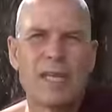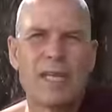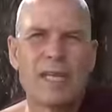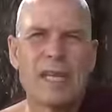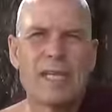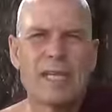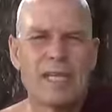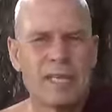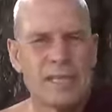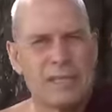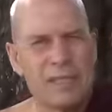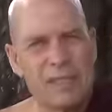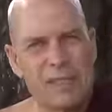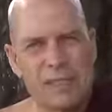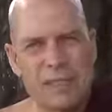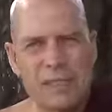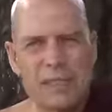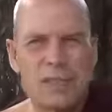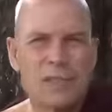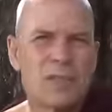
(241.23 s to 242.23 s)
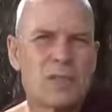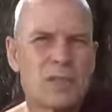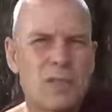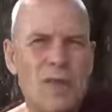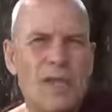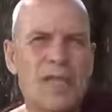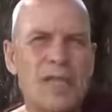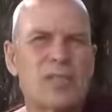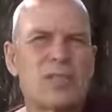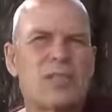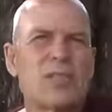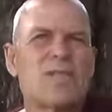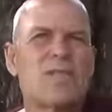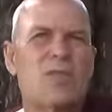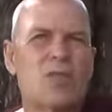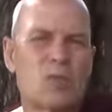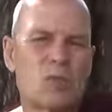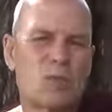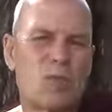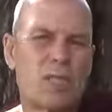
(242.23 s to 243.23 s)
And then this is felt as
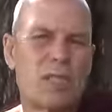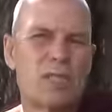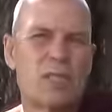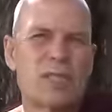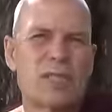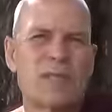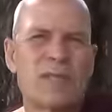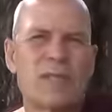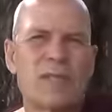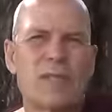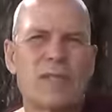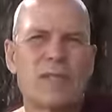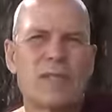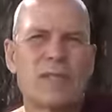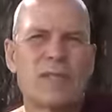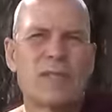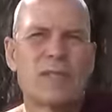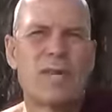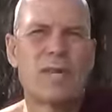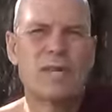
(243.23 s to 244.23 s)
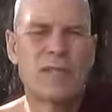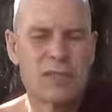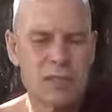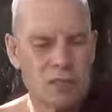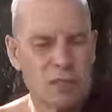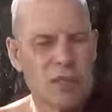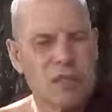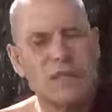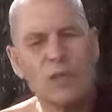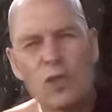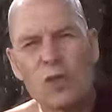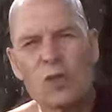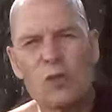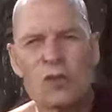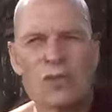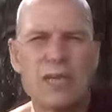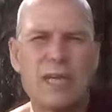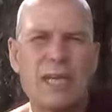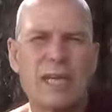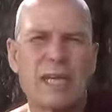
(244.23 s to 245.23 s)
frustration. And this is, of course,
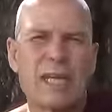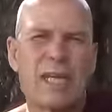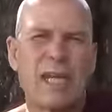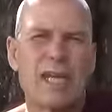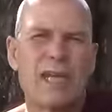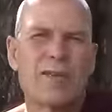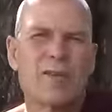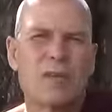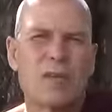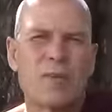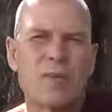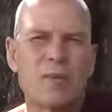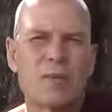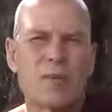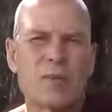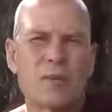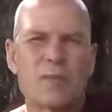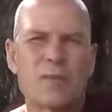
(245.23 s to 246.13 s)
a kind of suffering.